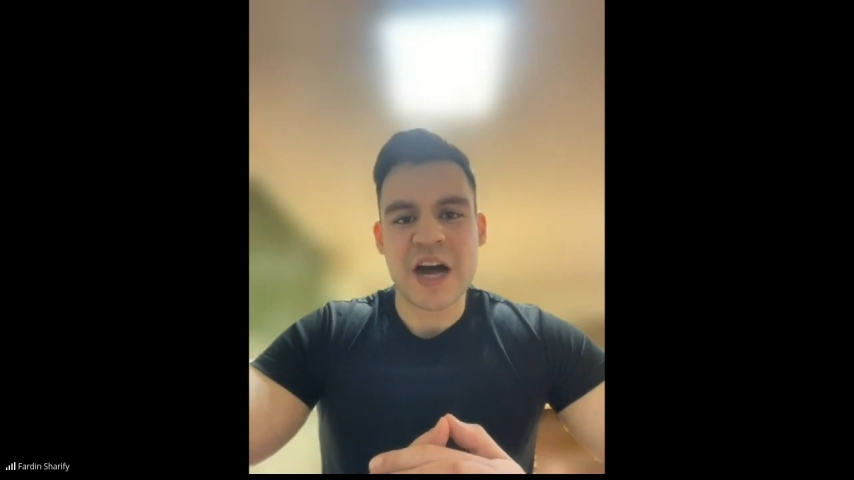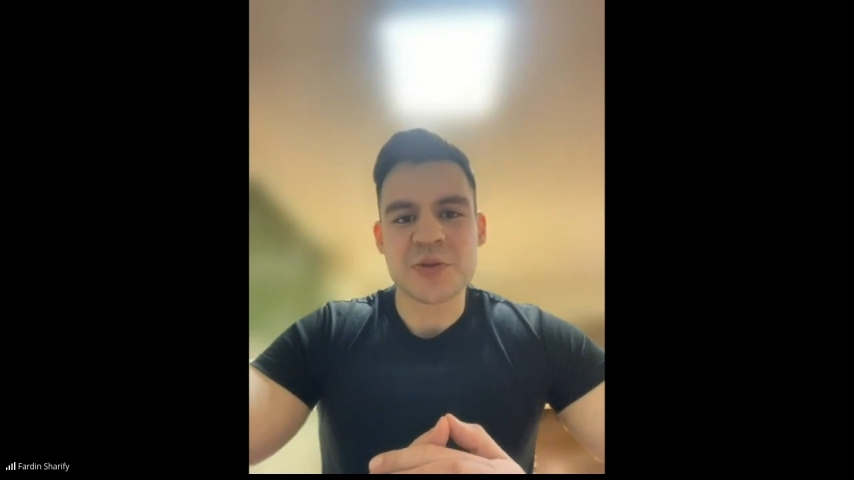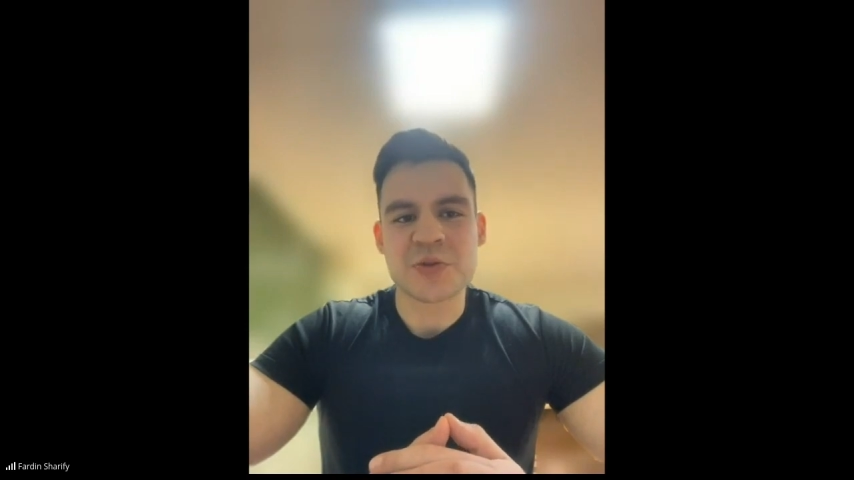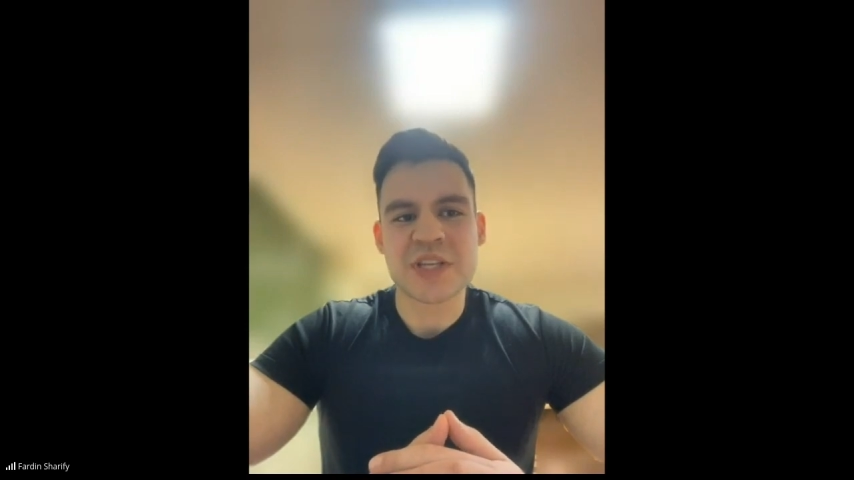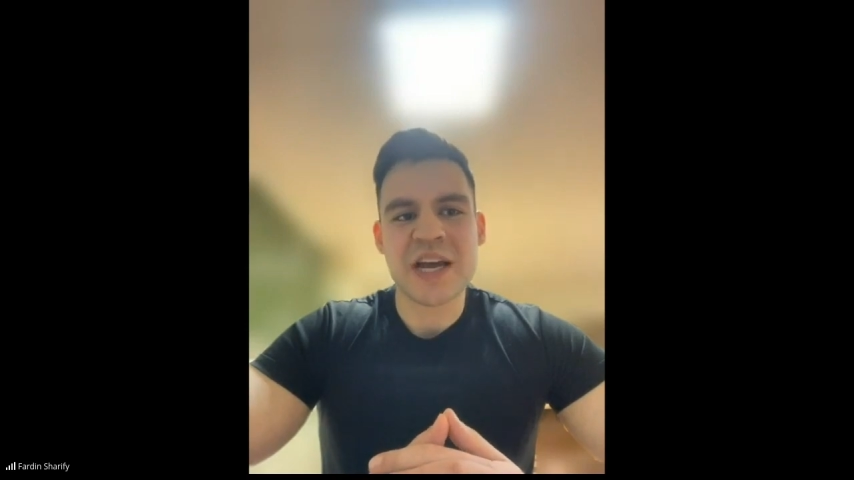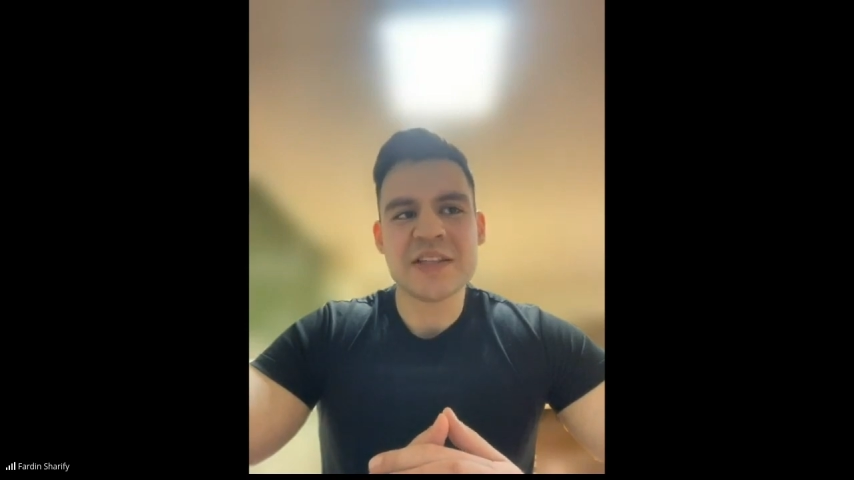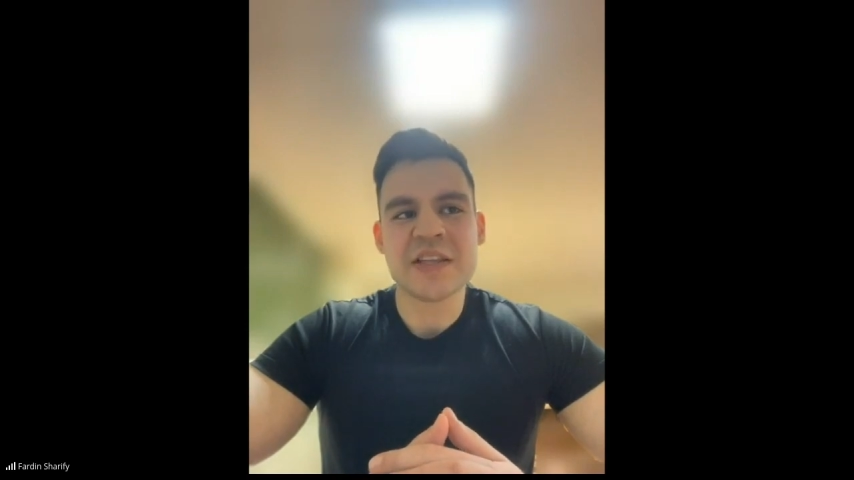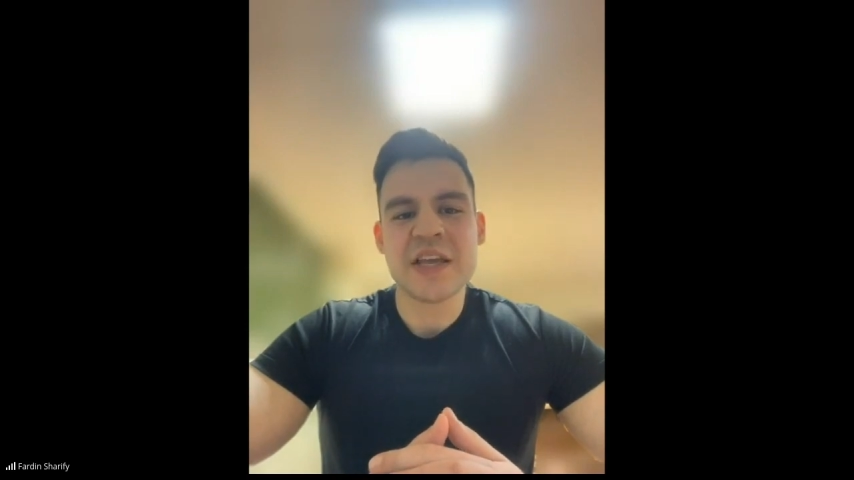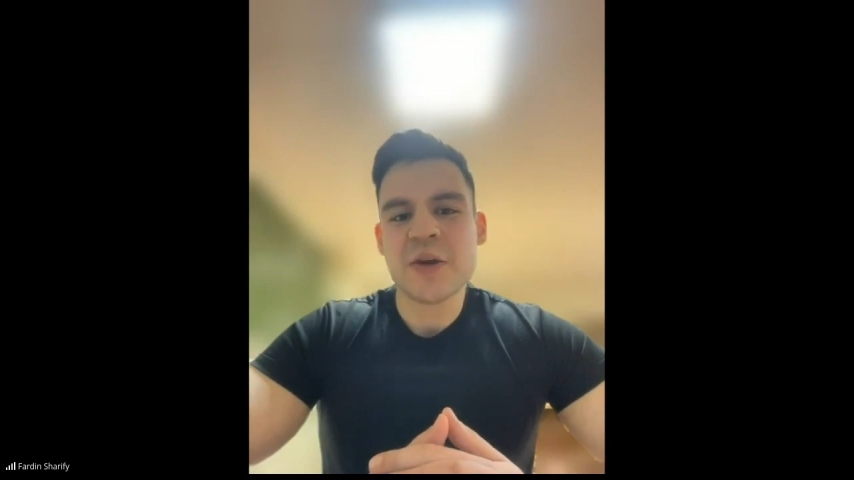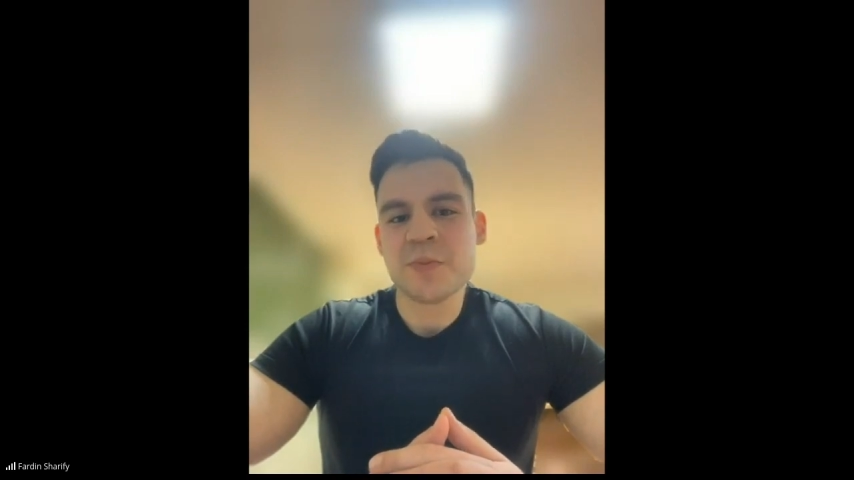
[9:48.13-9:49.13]
Outside,
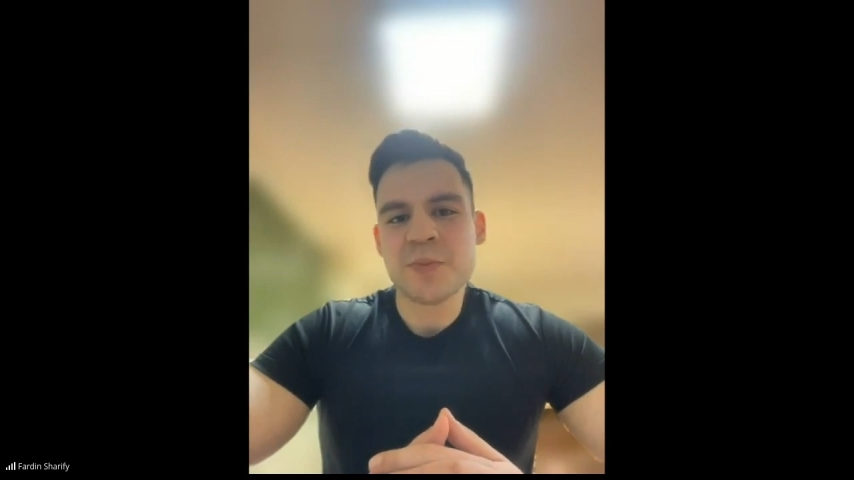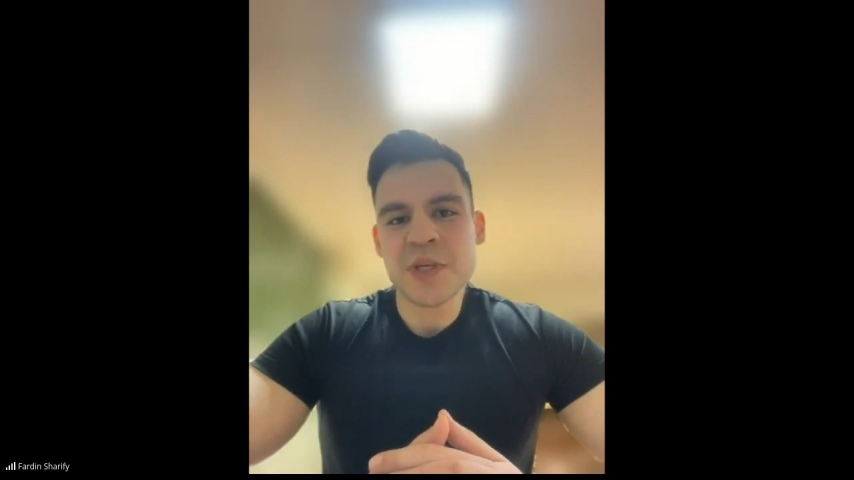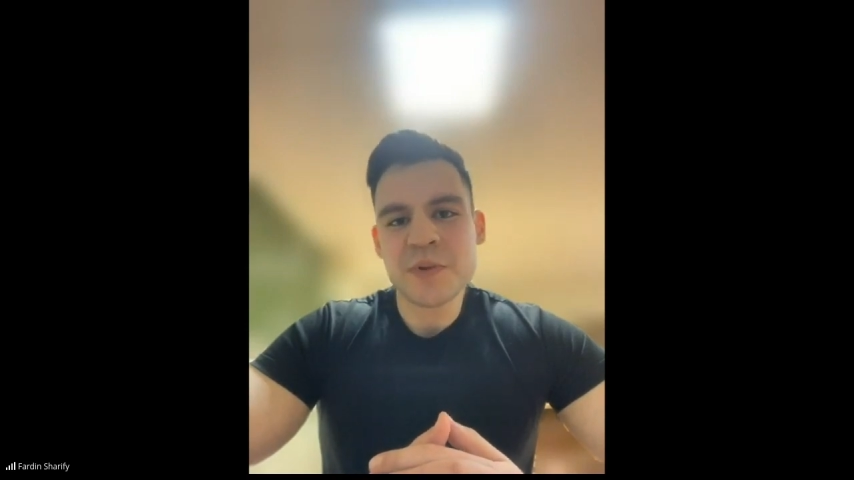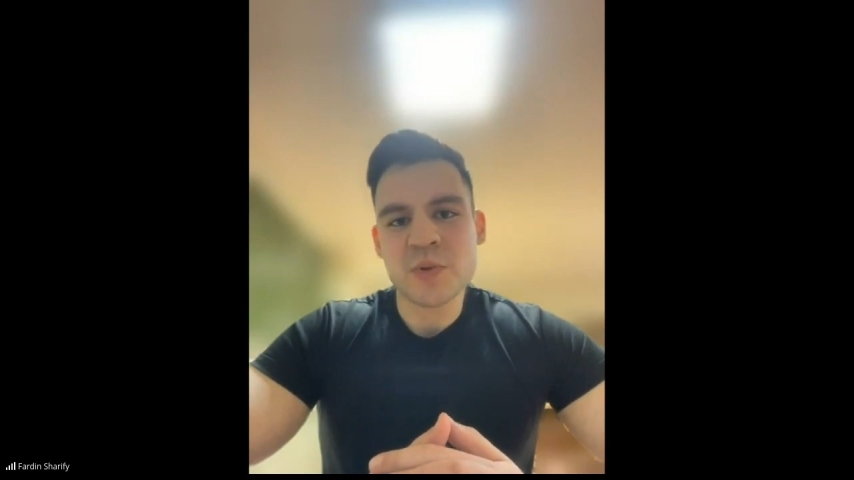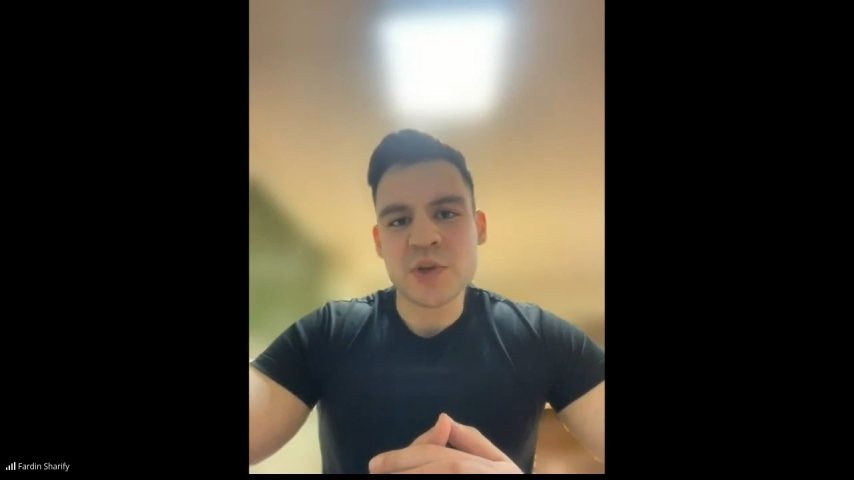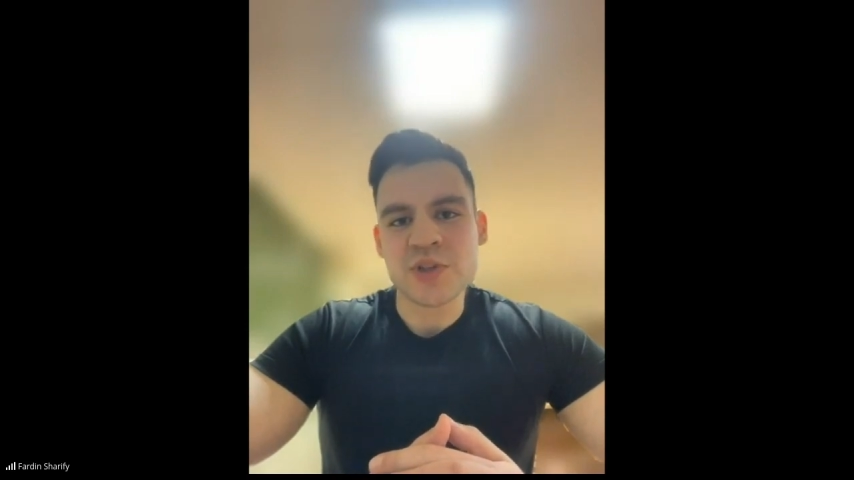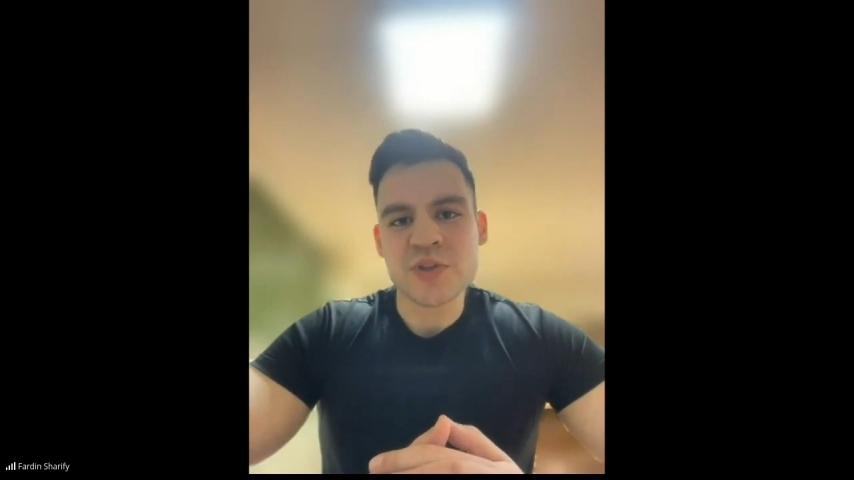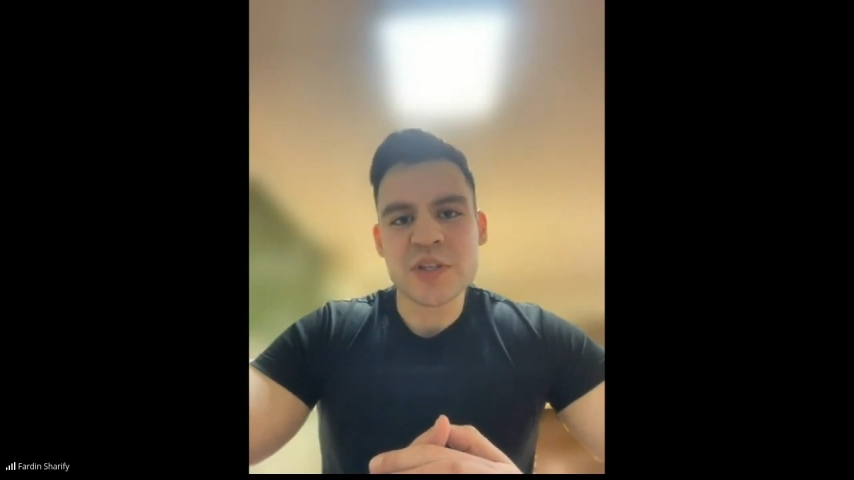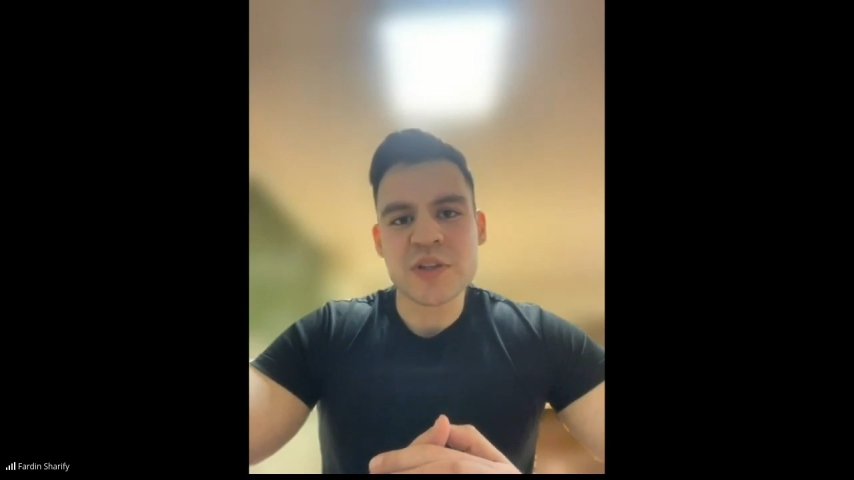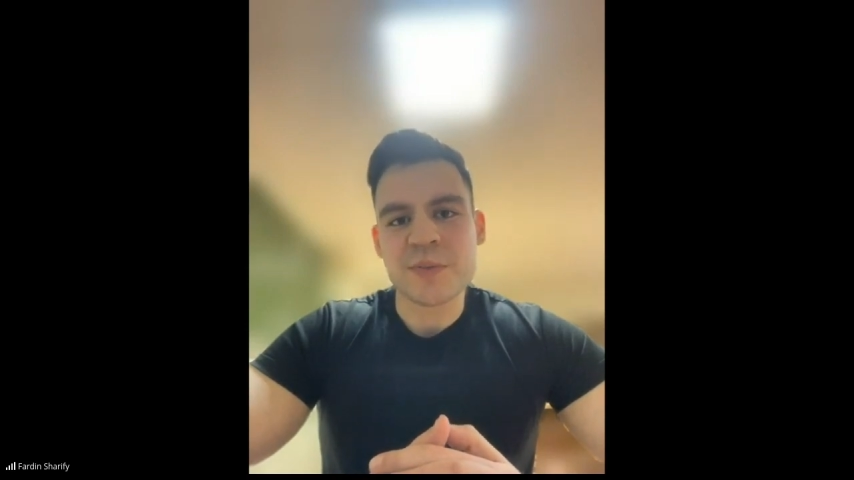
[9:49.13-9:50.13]
people were using